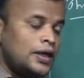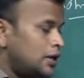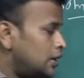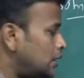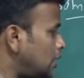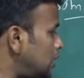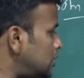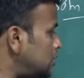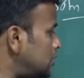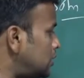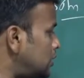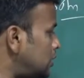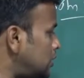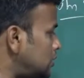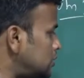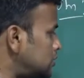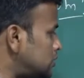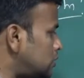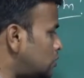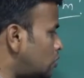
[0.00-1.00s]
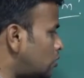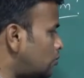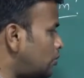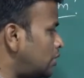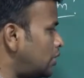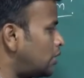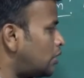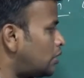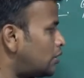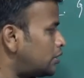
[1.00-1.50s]
either it is a
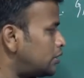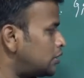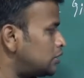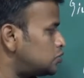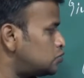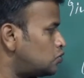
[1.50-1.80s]
domain or it is